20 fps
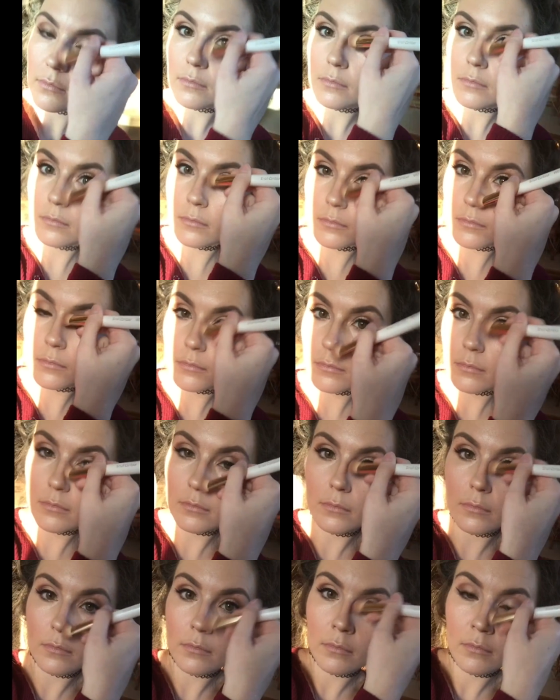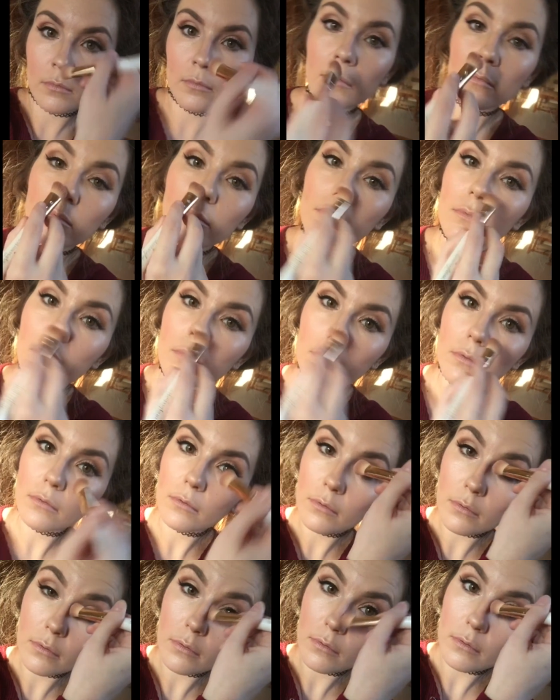And again, I'm also using a
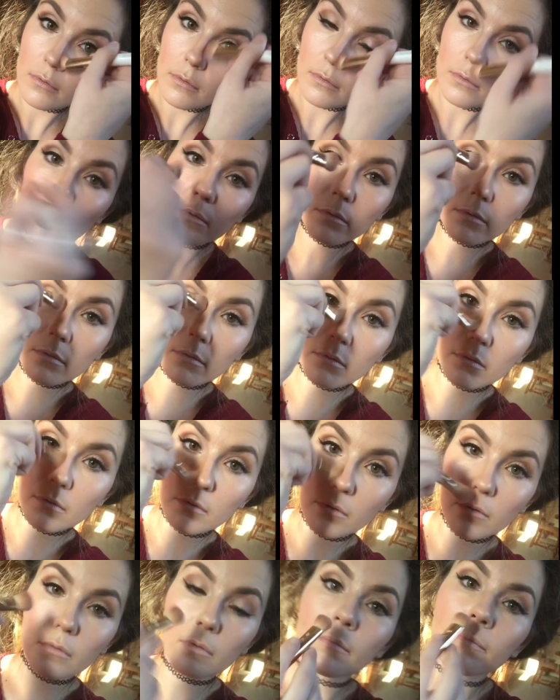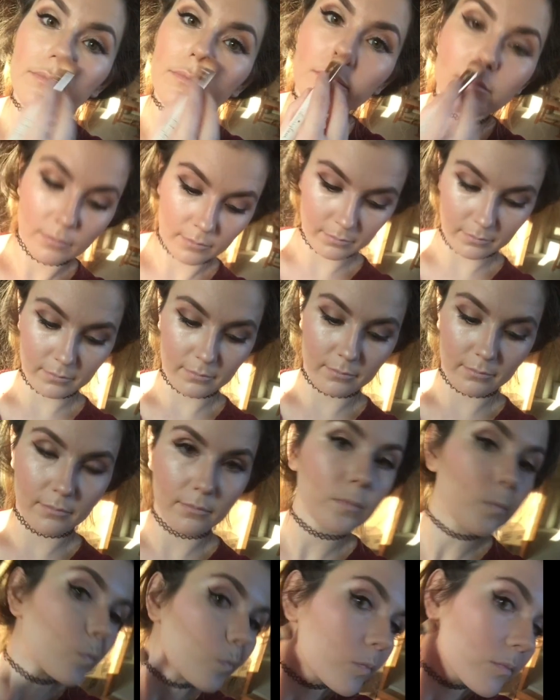contour brush that I got from
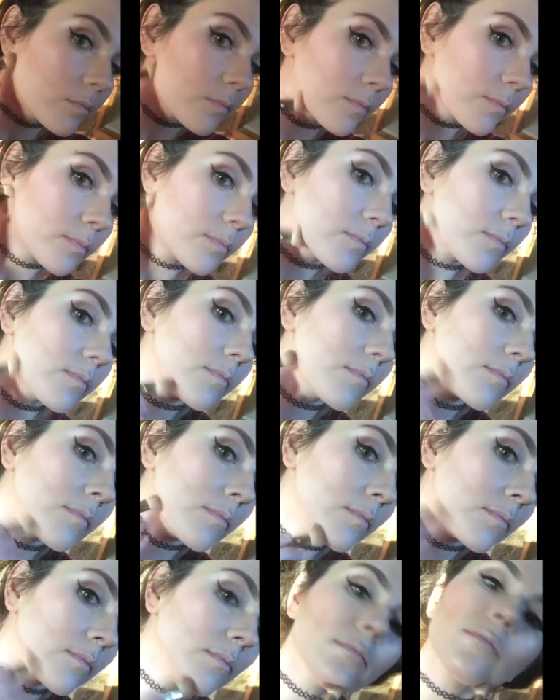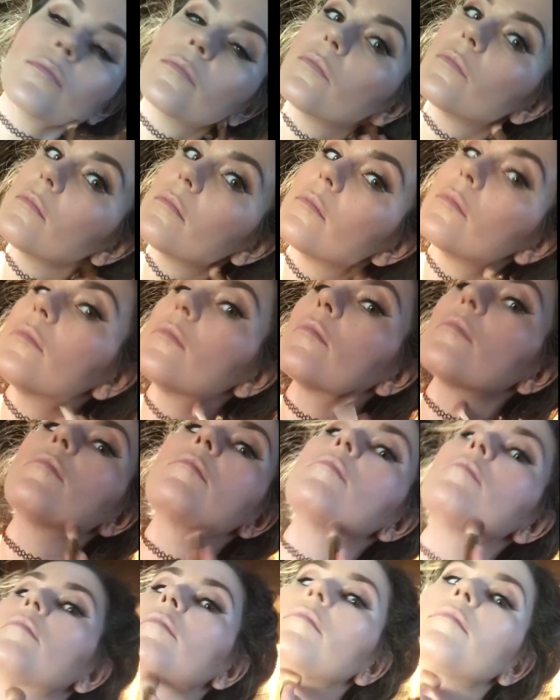my Ipsy Glam
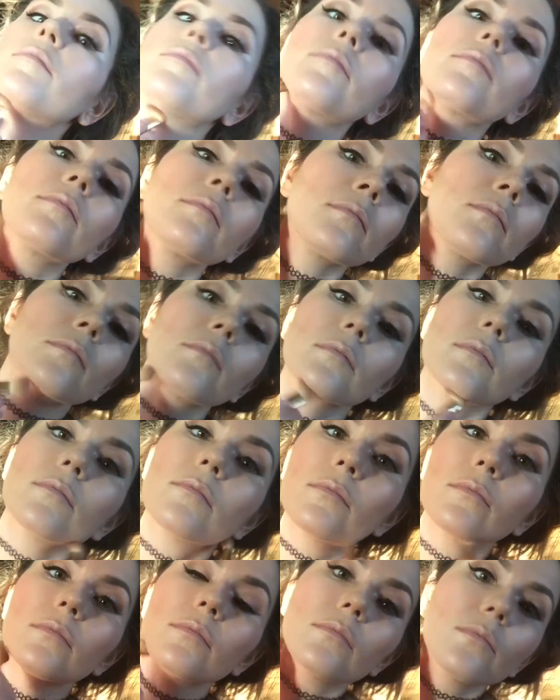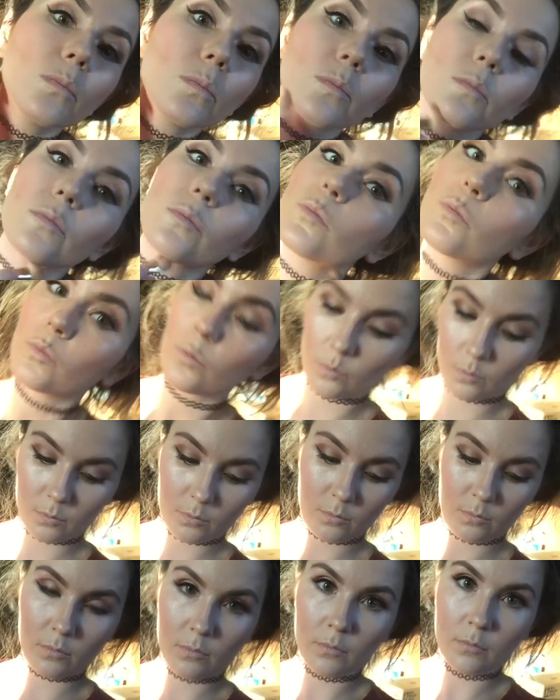Bag subscription, and we're going to apply